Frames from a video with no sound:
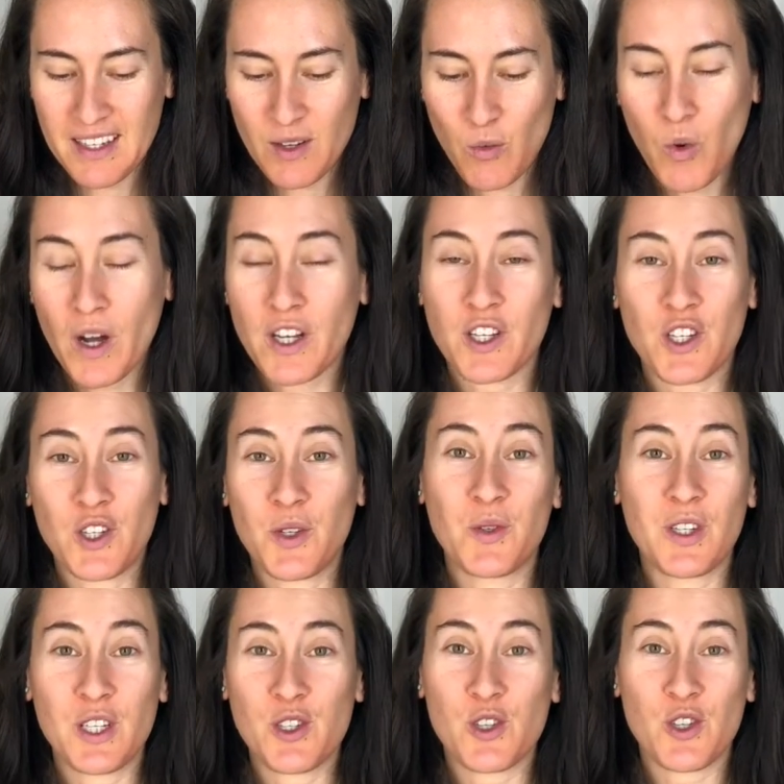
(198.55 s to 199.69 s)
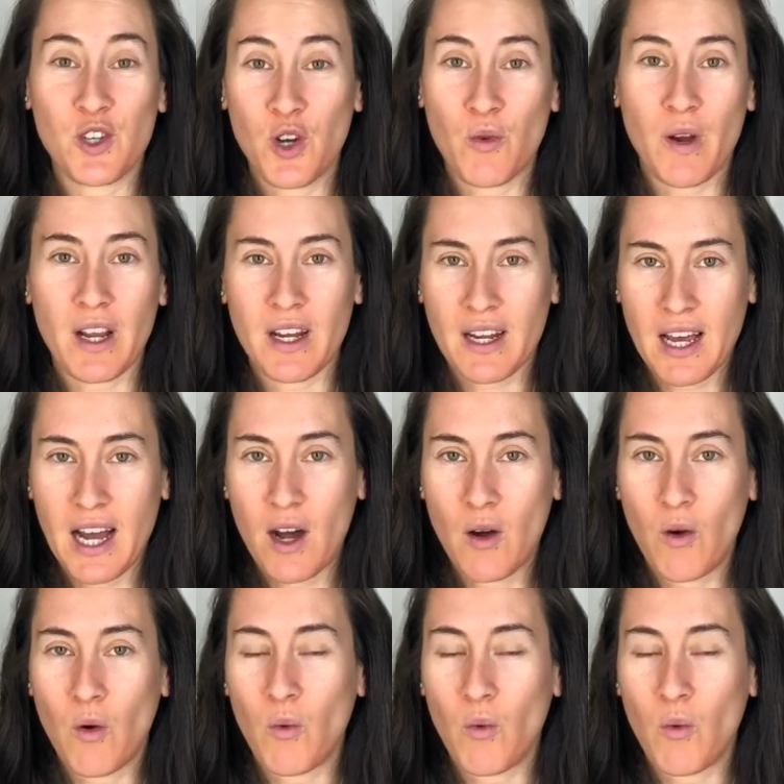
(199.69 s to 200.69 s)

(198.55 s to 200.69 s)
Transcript: what you need to know right now.